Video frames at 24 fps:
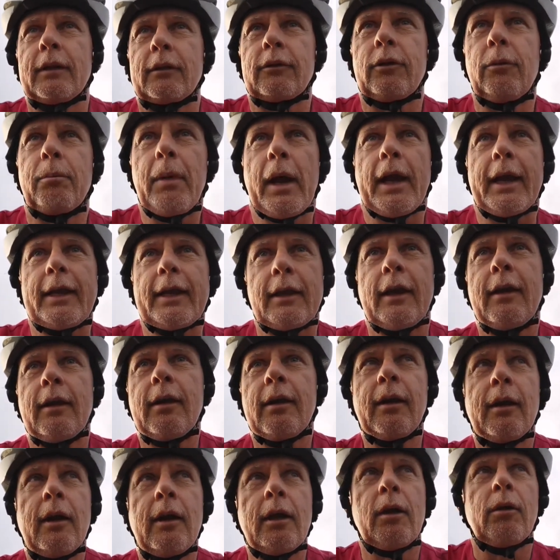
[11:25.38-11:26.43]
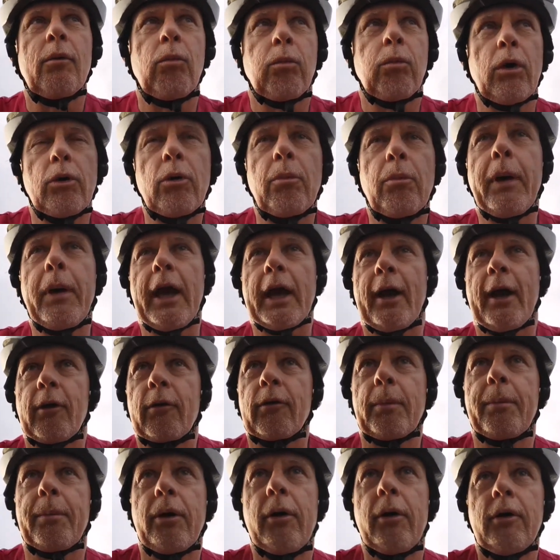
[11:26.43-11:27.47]
to make
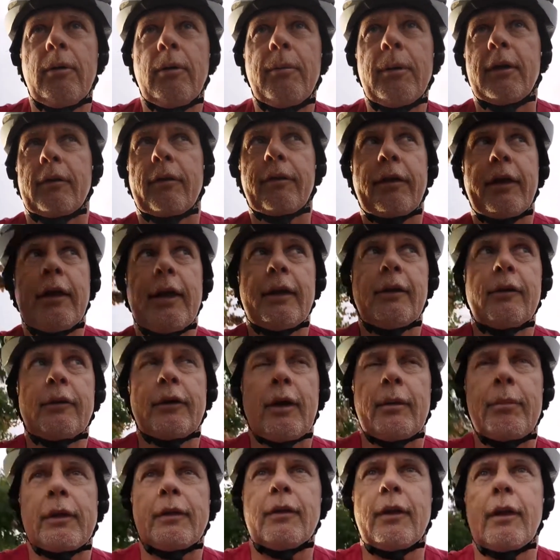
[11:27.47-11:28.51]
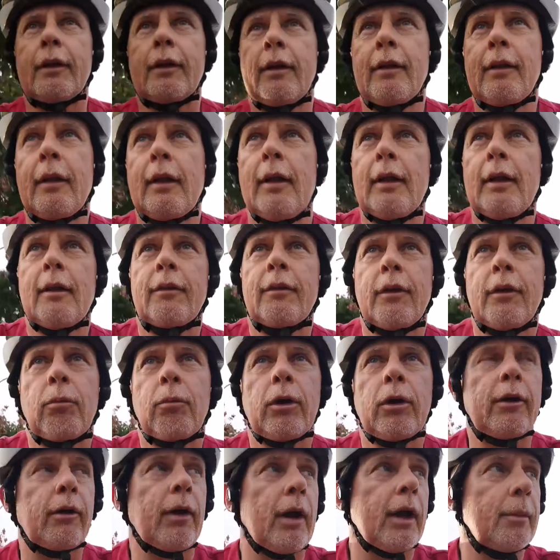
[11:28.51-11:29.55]
willpower a permanent thing, something that
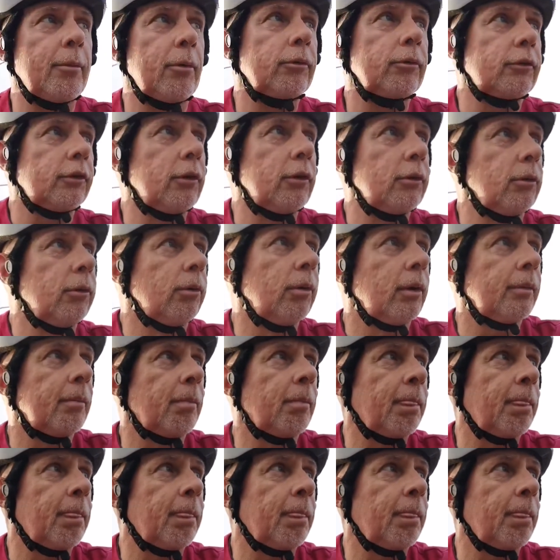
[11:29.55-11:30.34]
we are able to